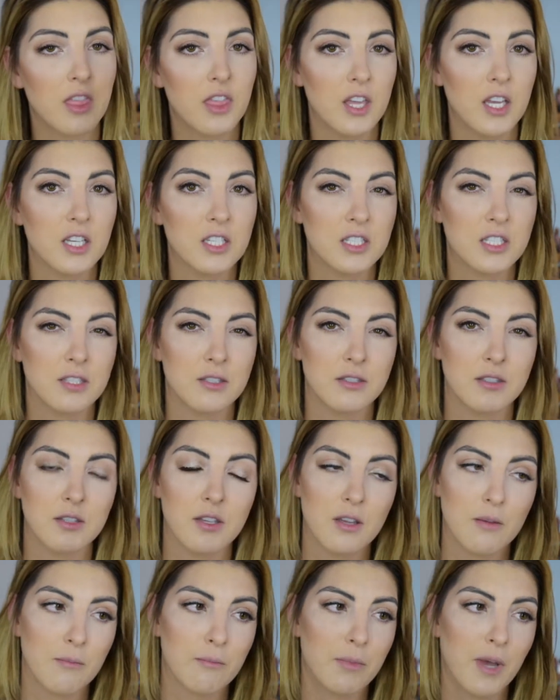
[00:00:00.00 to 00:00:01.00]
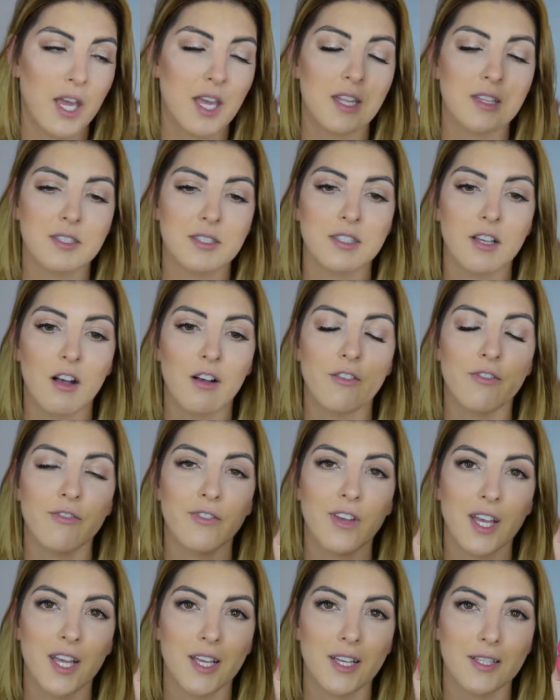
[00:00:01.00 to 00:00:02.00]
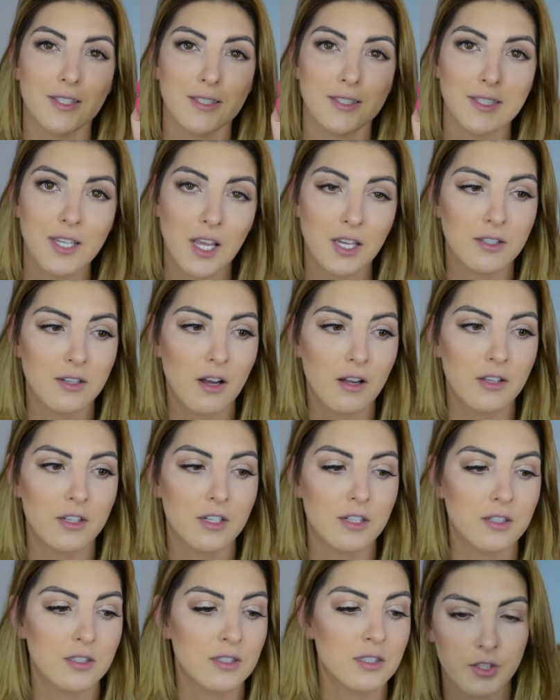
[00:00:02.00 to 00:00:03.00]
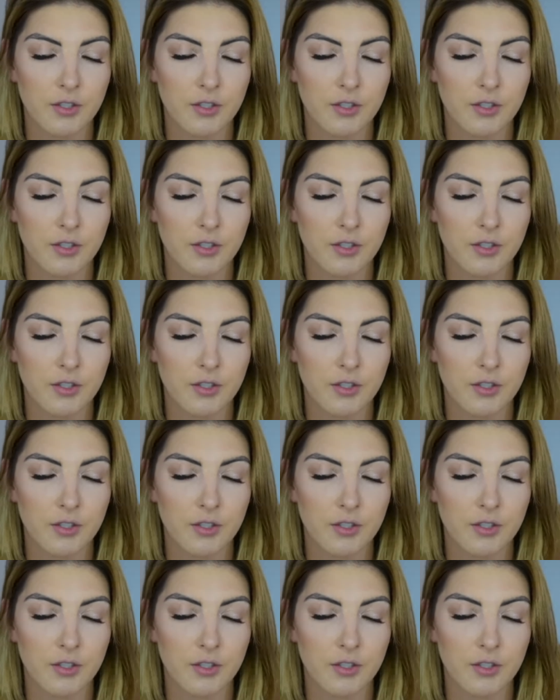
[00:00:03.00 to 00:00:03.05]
This by itself is $10.